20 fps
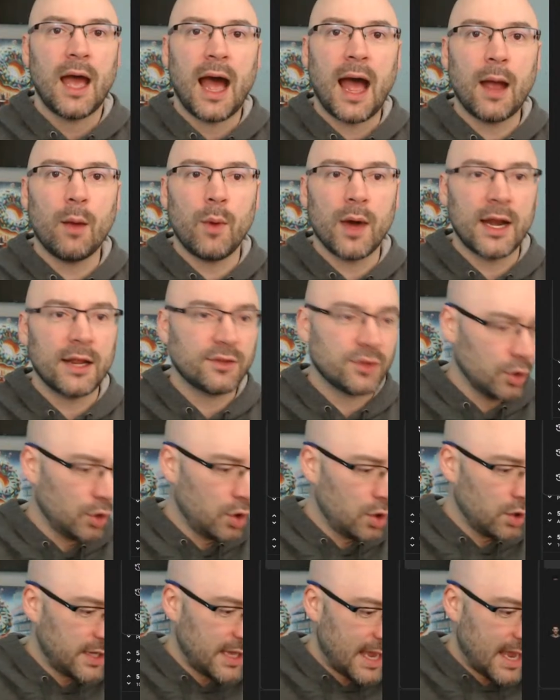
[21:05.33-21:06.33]
I wanted to
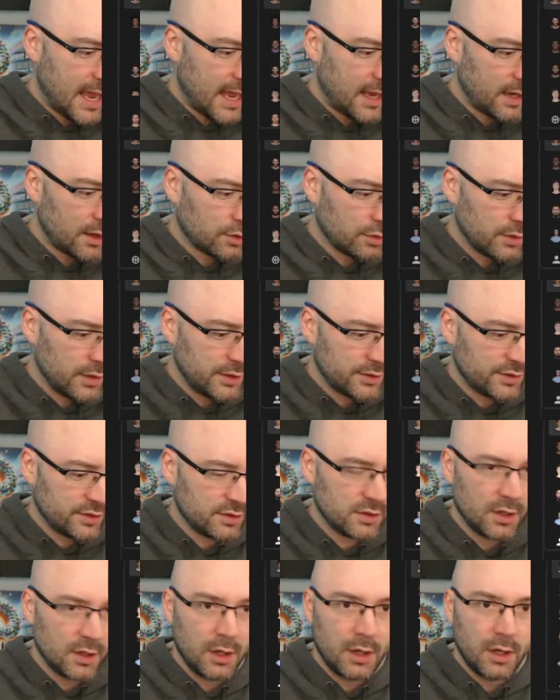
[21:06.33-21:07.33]
look at
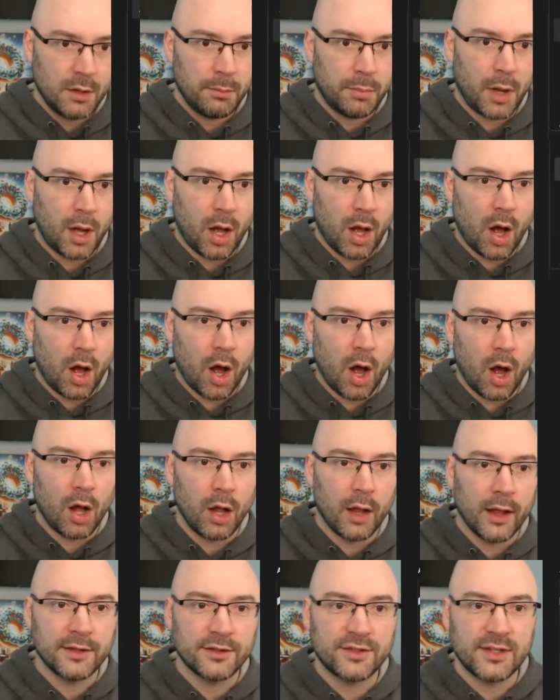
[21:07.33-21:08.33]
Chris
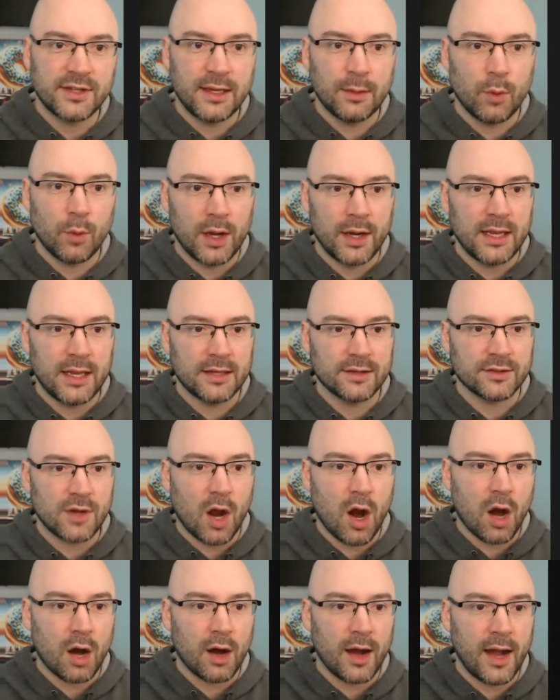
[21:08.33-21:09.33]
Paul and see what his
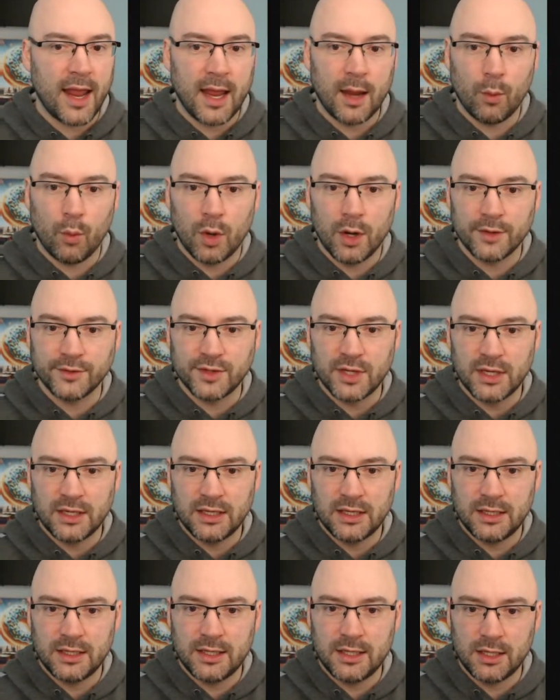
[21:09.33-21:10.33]
RA was
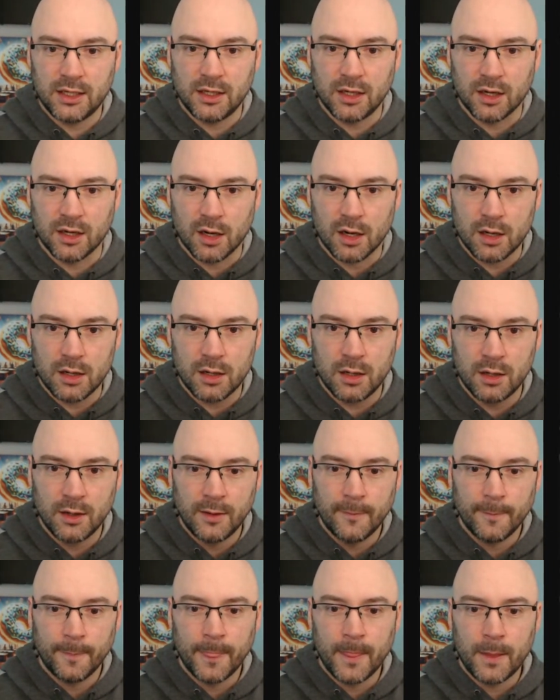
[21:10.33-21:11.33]
here,
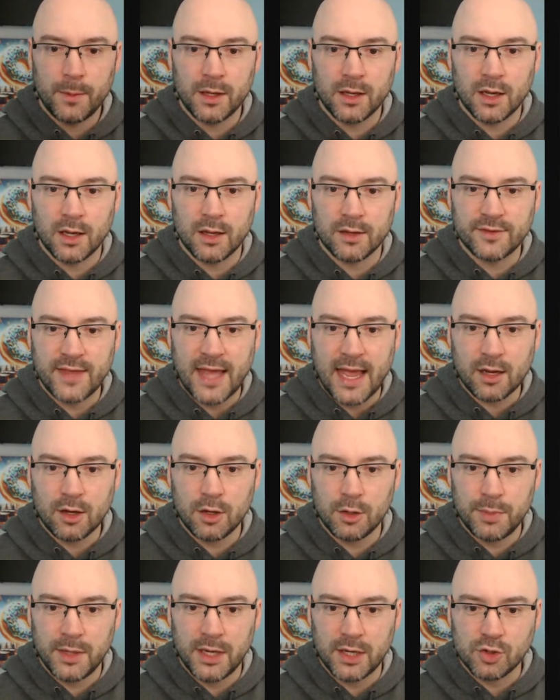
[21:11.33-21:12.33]
because that
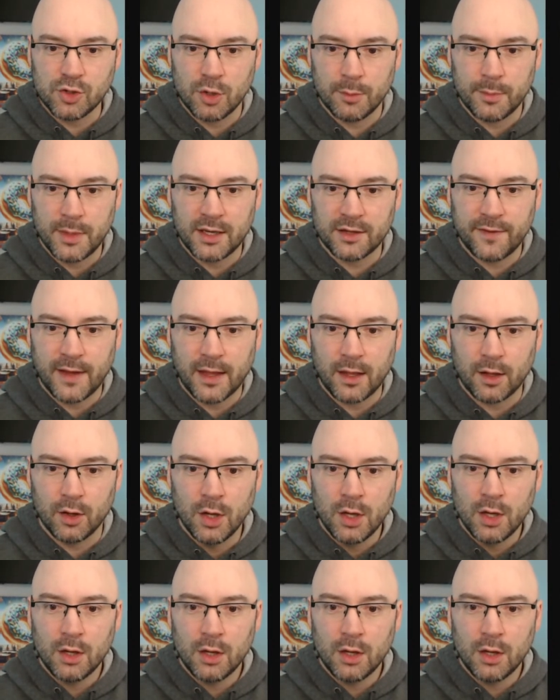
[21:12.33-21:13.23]
could be a tremendous value.